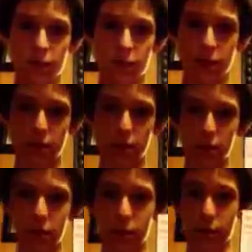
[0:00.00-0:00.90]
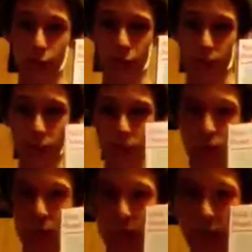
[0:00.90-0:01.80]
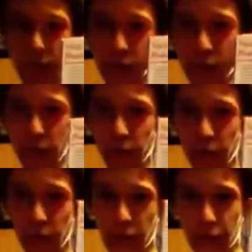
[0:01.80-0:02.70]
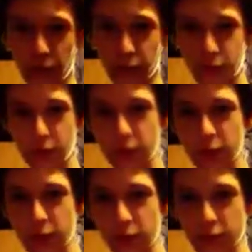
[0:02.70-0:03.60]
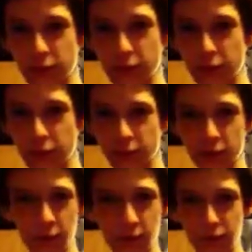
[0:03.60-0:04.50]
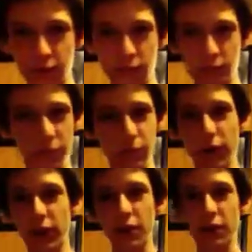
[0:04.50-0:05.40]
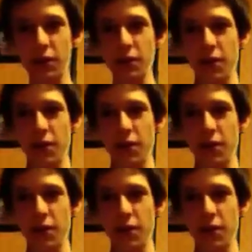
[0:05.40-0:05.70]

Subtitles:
and has its table of contents here, right here,